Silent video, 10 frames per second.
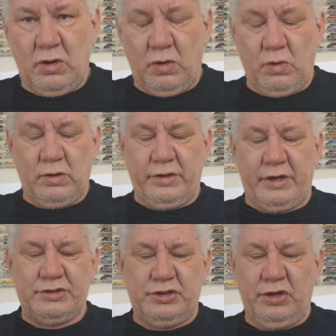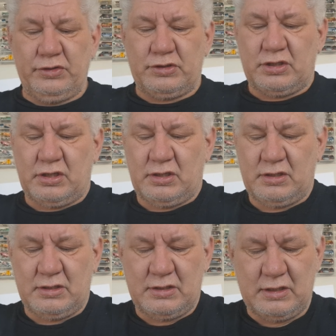all of those utes
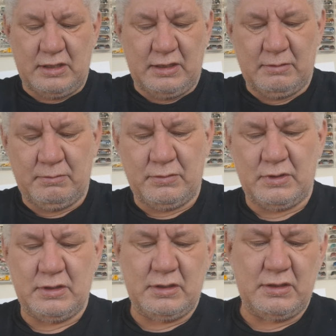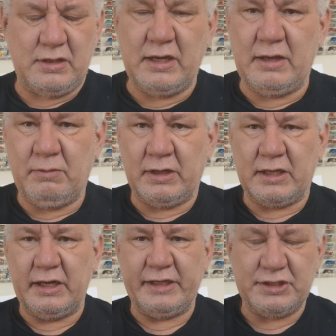in one
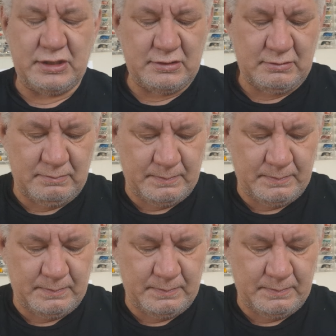collection.